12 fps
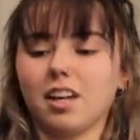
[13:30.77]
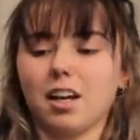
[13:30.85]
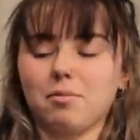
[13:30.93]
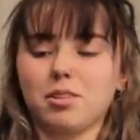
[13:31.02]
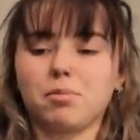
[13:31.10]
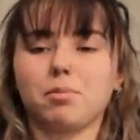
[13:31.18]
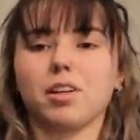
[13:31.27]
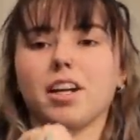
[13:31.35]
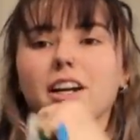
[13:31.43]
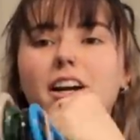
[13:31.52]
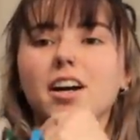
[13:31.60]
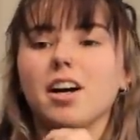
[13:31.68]
I'm just
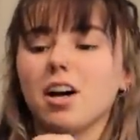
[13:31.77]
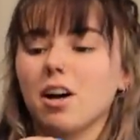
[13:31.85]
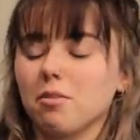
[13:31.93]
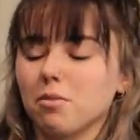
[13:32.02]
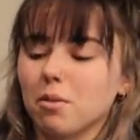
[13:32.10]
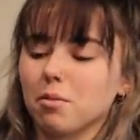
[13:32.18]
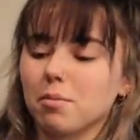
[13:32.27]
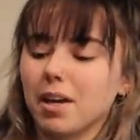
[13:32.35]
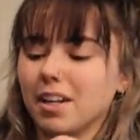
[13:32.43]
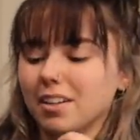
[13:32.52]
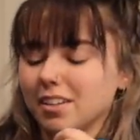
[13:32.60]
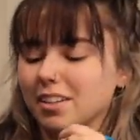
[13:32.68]
putting a rubber
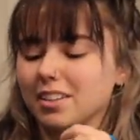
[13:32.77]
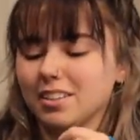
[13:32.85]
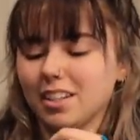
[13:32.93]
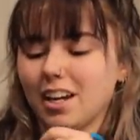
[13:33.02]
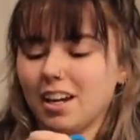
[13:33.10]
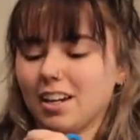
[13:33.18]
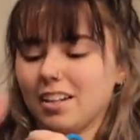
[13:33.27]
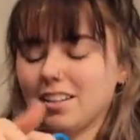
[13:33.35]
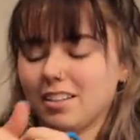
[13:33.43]
band on this side,